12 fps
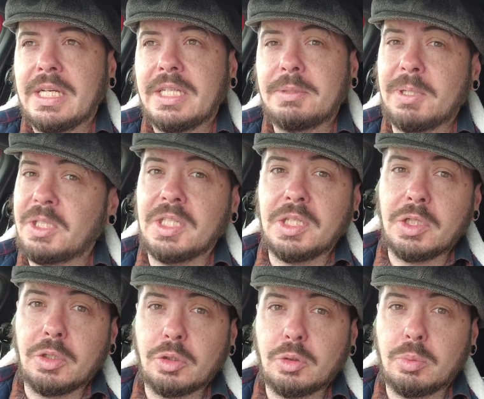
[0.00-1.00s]
especially in the
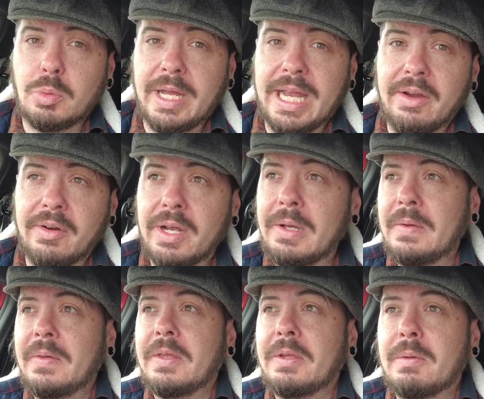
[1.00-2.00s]
Gosport area,
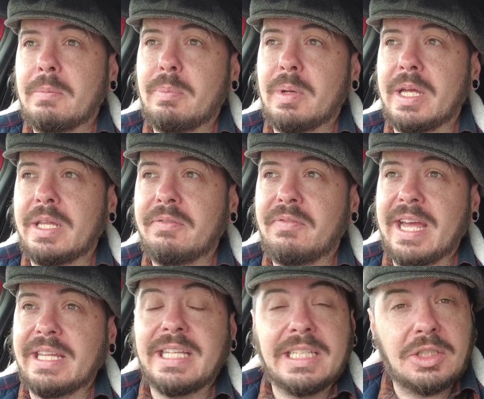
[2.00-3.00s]
but the
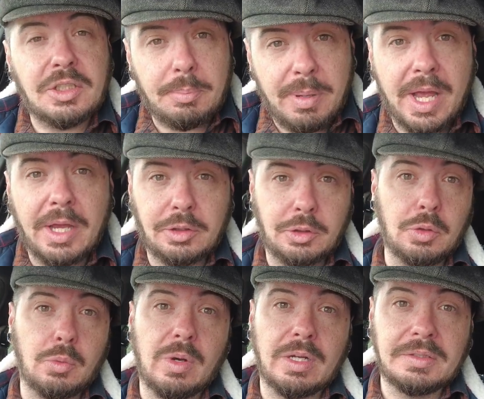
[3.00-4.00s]
fact that this is a
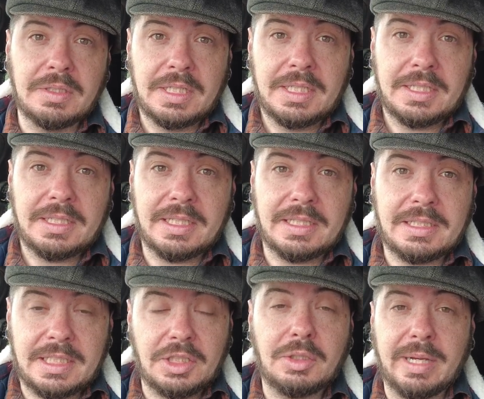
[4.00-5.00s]
personal one that's
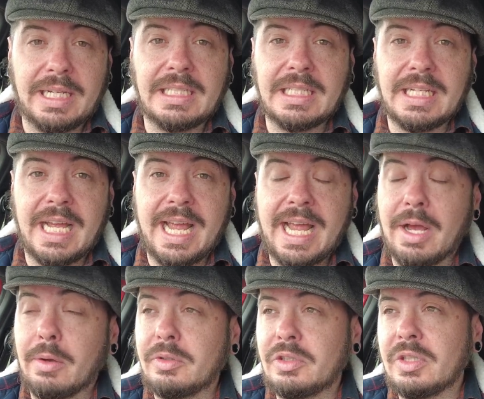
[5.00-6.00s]
situated in that
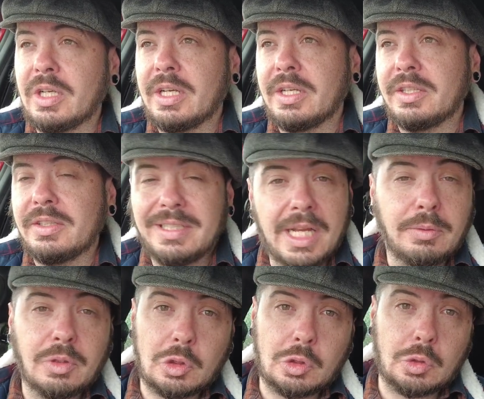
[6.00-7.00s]
house
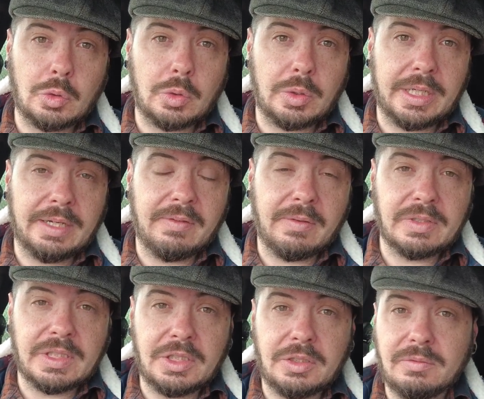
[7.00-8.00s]
tells a story of
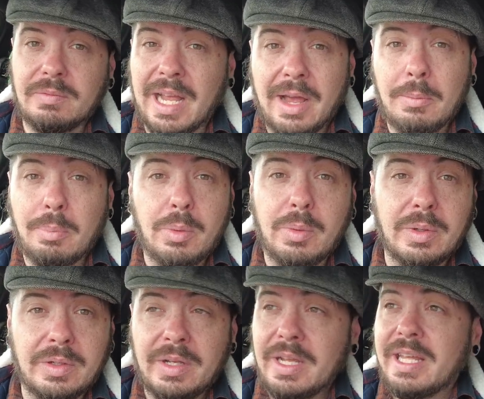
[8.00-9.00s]
obviously how
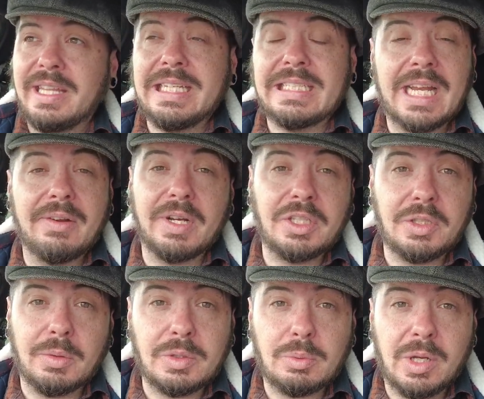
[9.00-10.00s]
important these air raid
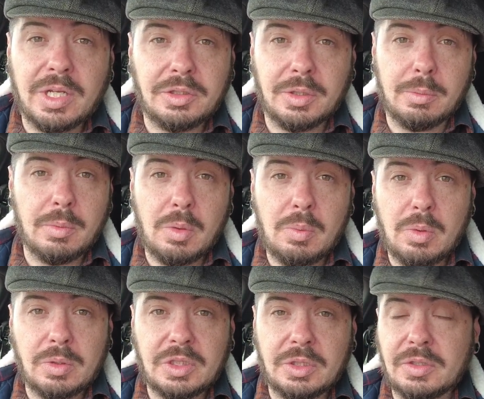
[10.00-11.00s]
shelters were during World
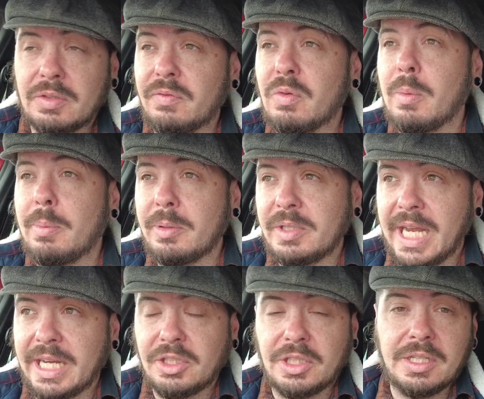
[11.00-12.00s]
War II as a form of
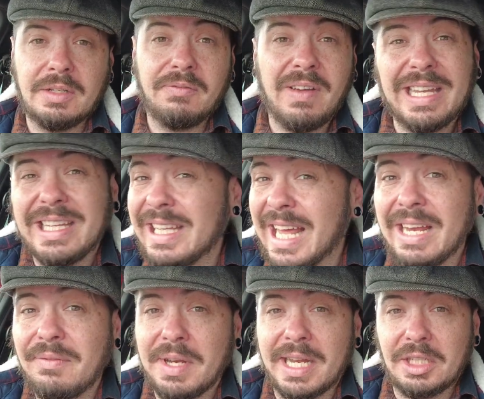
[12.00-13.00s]
protection. The fact that they
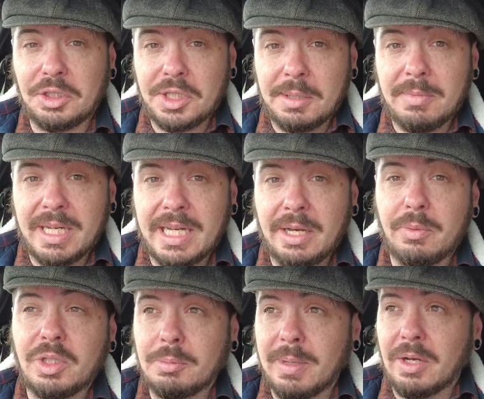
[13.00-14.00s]
even had a chimney in it,
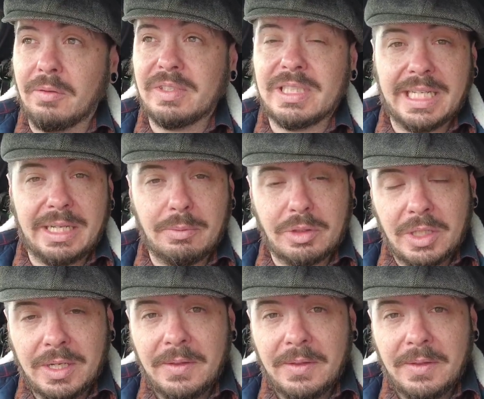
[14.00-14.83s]
which meant obviously it was,